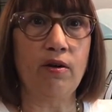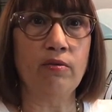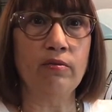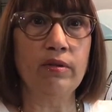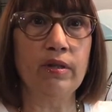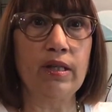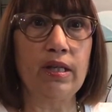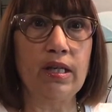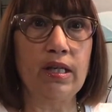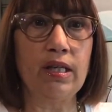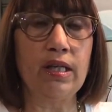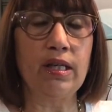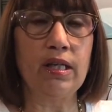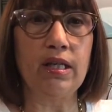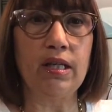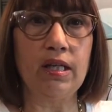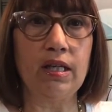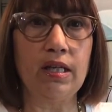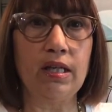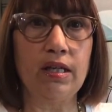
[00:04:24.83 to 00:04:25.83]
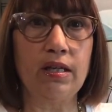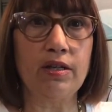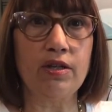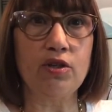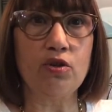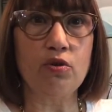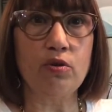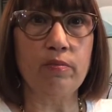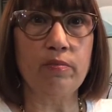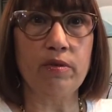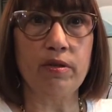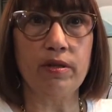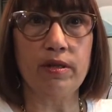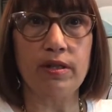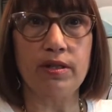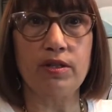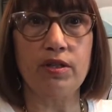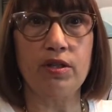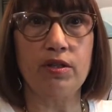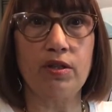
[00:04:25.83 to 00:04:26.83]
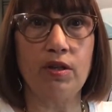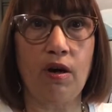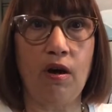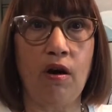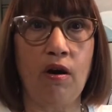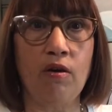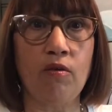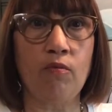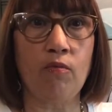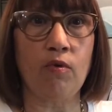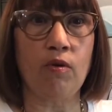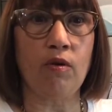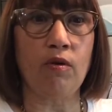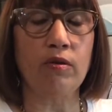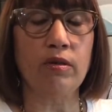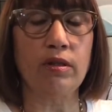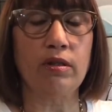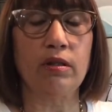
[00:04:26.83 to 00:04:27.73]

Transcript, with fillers: only he contributed to the art world.